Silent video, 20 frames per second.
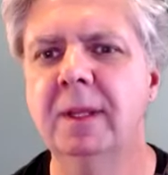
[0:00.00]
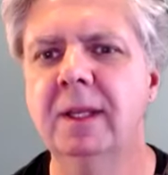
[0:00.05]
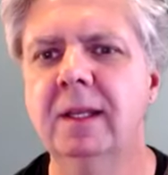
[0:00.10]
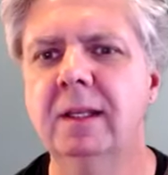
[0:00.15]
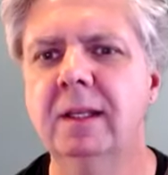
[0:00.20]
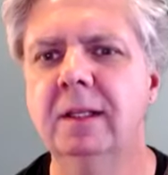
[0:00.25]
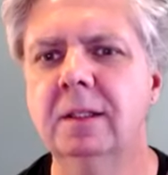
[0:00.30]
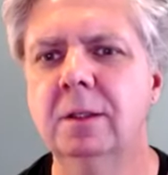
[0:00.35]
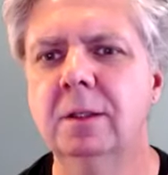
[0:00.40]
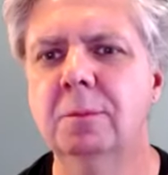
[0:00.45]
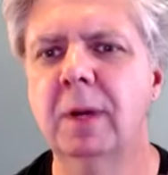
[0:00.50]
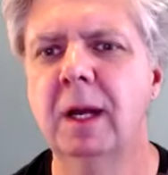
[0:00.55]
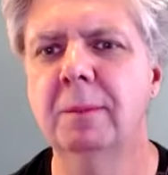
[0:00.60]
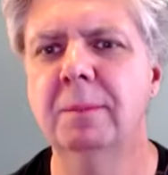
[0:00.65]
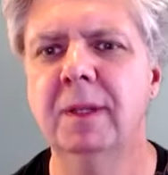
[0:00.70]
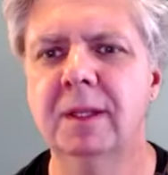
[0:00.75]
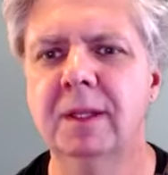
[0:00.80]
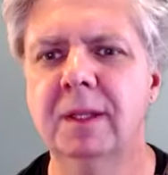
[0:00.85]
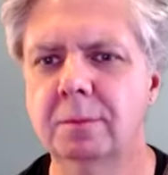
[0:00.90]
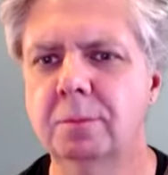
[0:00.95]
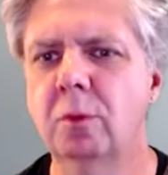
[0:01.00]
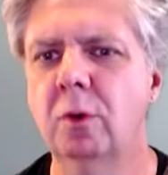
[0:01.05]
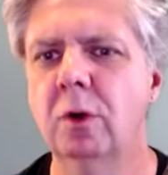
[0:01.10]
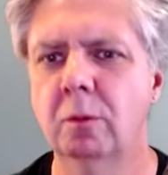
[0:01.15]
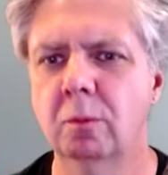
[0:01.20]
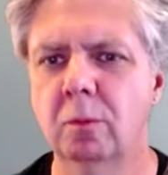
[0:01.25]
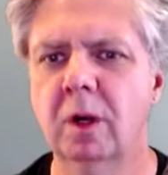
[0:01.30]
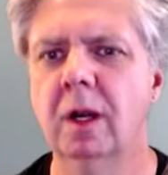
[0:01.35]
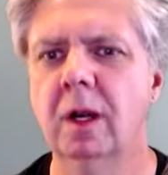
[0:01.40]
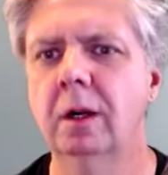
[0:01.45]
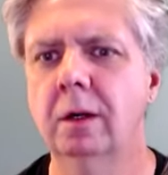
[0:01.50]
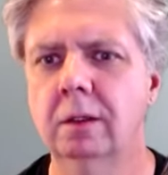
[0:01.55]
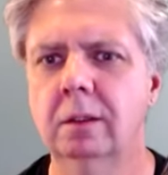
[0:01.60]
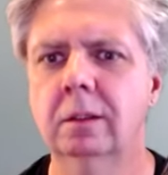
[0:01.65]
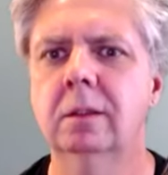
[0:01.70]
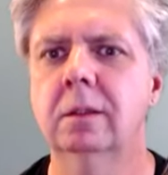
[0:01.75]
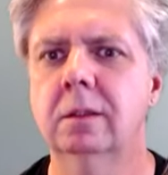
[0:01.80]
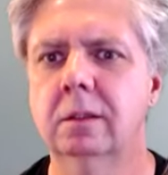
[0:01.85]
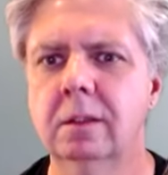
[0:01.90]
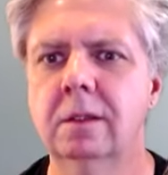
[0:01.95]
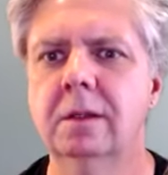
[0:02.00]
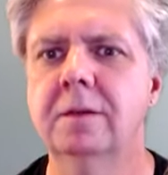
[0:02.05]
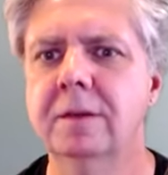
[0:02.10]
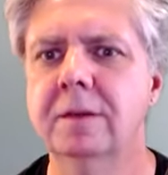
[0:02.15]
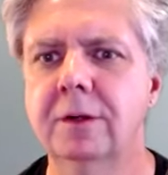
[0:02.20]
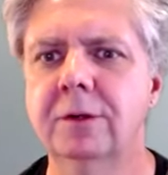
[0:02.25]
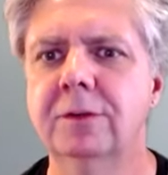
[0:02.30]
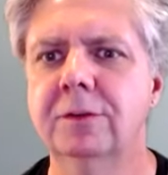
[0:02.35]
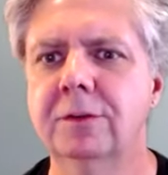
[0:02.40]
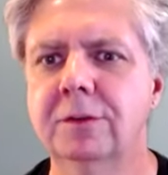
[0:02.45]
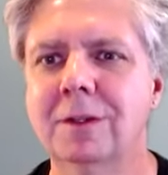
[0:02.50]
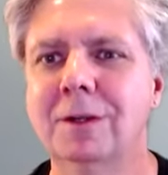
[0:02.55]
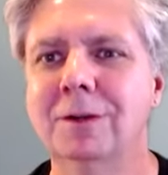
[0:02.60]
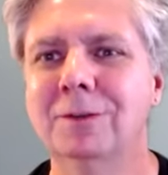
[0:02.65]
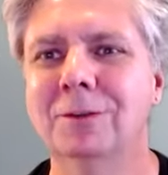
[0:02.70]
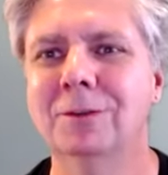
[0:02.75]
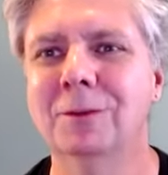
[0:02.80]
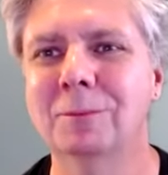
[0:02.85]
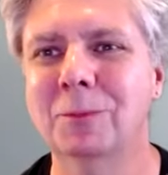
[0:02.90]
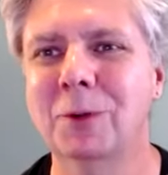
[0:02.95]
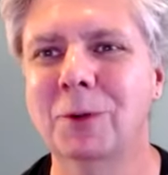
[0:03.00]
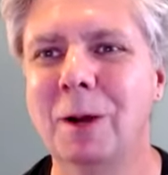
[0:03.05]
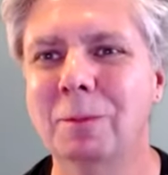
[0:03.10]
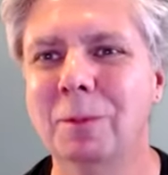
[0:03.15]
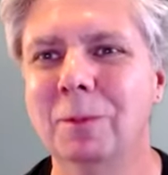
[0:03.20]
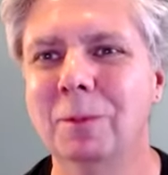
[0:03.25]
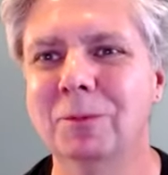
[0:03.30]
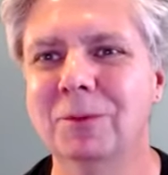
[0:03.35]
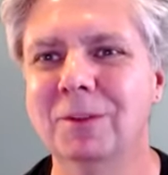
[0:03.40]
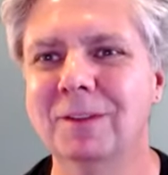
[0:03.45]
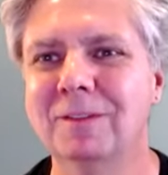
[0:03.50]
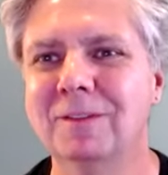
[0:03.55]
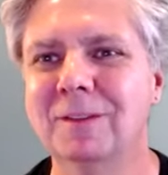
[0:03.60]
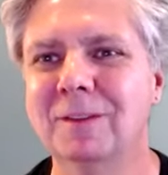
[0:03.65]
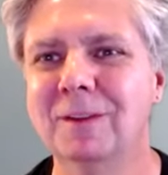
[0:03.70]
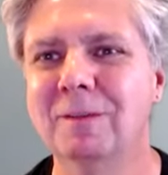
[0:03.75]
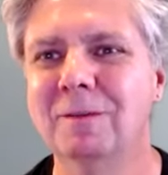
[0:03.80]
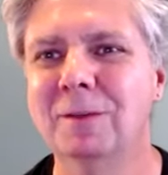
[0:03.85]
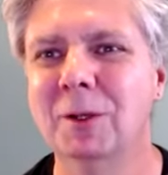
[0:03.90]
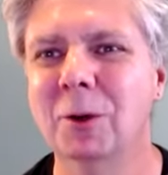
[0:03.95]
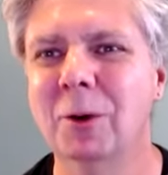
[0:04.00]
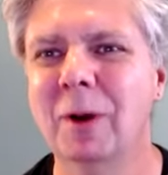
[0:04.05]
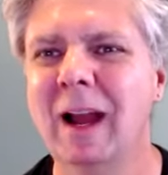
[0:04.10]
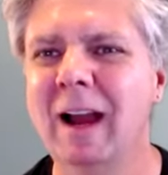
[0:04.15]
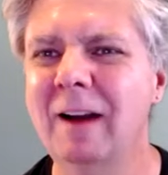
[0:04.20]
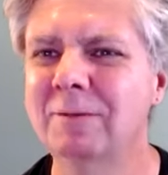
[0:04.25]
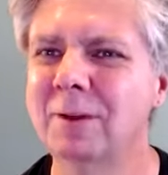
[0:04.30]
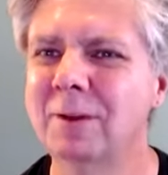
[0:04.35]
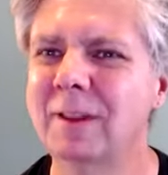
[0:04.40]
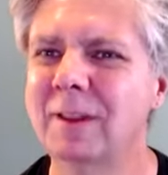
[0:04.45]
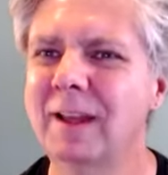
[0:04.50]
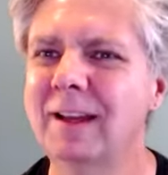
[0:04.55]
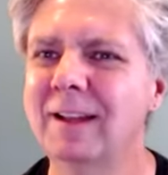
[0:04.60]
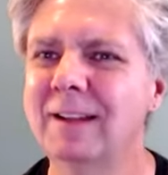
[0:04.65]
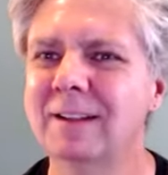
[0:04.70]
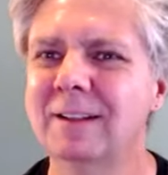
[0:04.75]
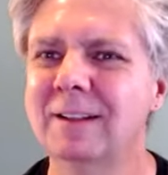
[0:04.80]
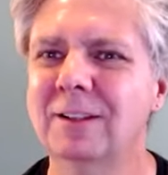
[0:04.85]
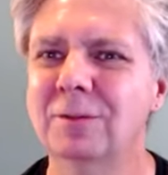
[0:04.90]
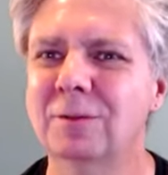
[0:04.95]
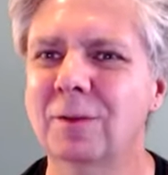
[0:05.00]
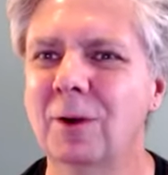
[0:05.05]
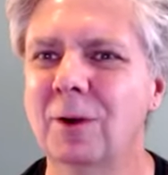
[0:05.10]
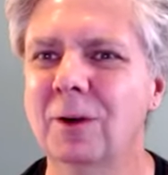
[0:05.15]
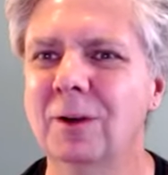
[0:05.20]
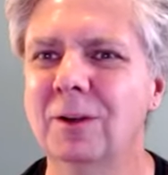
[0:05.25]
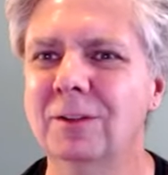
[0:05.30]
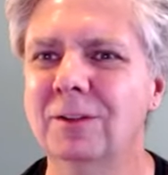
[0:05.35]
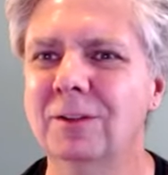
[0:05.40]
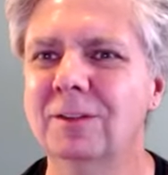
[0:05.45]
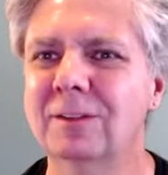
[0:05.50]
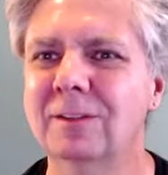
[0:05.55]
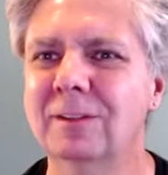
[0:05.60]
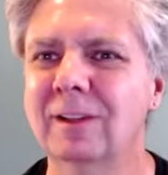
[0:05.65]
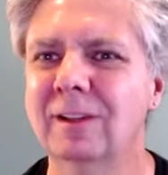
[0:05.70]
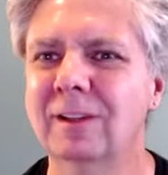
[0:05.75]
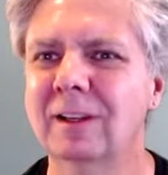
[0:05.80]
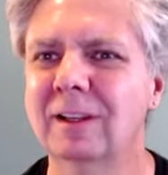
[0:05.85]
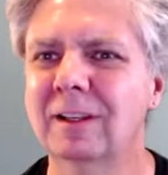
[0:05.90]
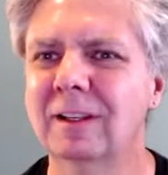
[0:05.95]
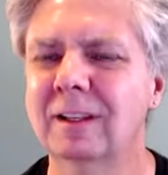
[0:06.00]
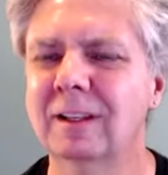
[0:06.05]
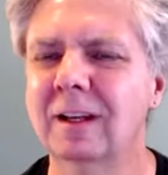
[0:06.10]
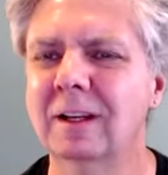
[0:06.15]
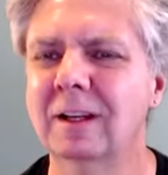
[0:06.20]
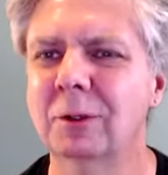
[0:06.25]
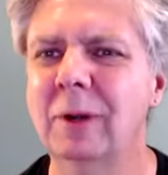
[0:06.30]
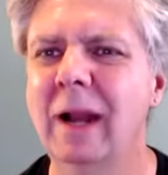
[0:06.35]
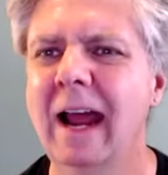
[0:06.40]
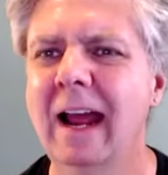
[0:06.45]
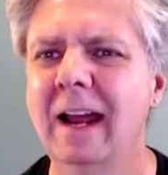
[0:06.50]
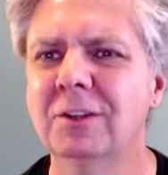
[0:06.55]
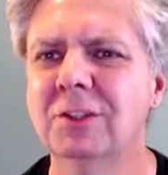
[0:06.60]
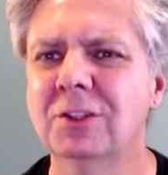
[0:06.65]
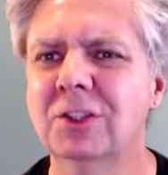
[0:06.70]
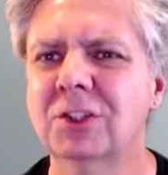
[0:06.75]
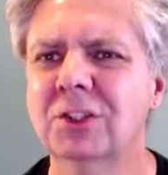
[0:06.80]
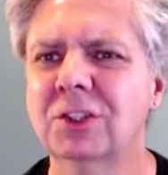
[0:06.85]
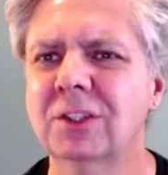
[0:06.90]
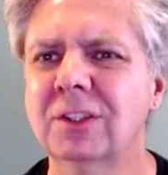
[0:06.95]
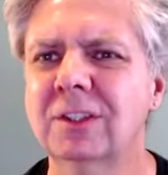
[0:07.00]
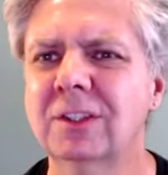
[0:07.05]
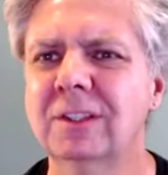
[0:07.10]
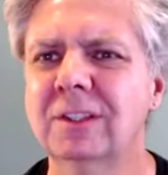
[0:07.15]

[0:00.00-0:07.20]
be you might be at the point where there's there's some problems if if you go after that as far as like a crash